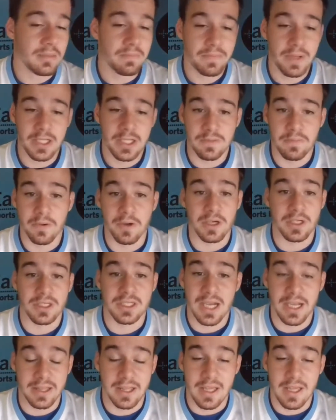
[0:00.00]
Pittsburgh's
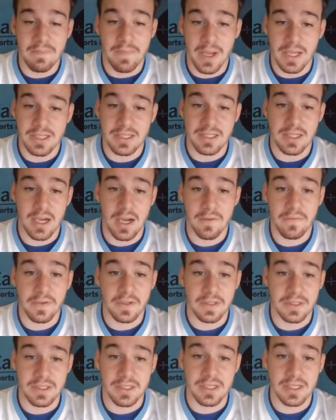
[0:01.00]
got the best
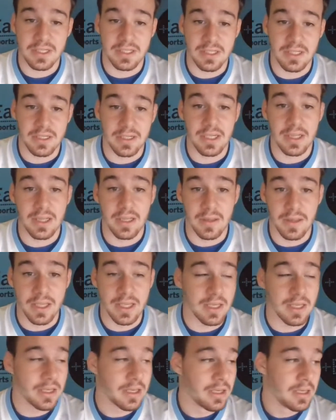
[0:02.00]
offense statistically in the
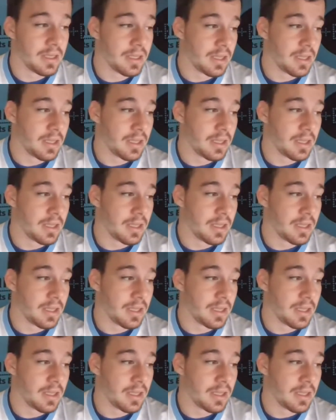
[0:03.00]
league,